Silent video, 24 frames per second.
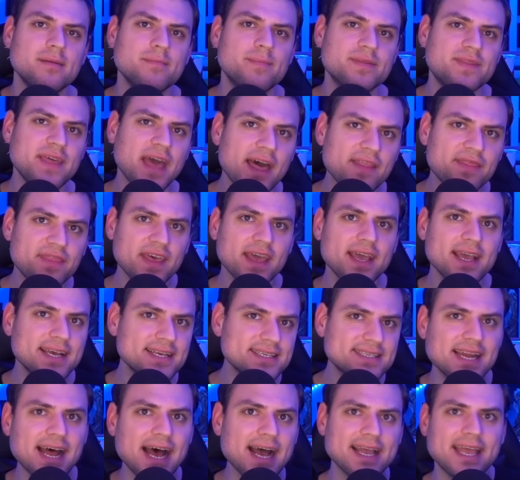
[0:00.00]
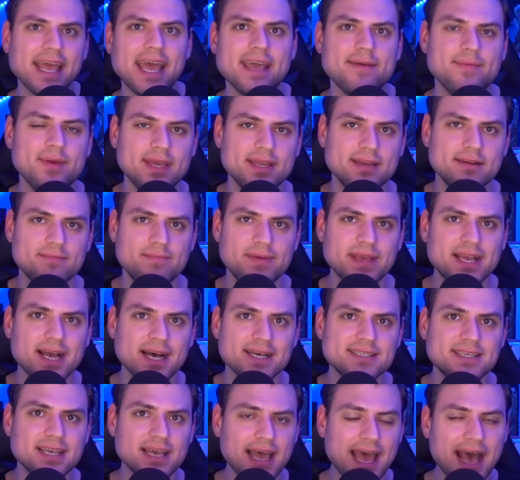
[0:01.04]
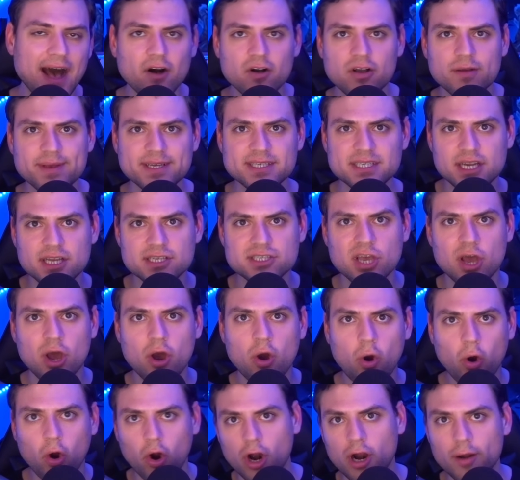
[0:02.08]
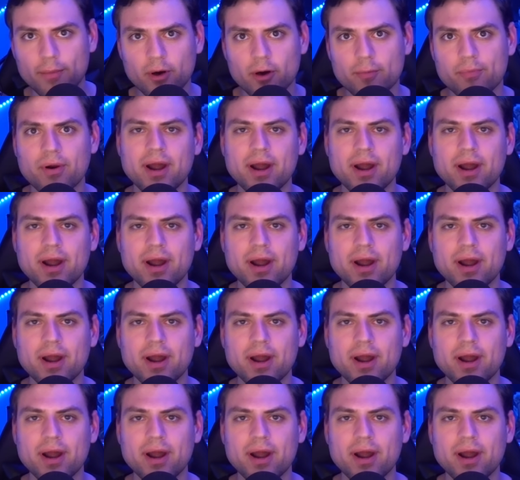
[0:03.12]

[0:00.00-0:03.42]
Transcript: But that thing is not gaming, because Alchemist is horrible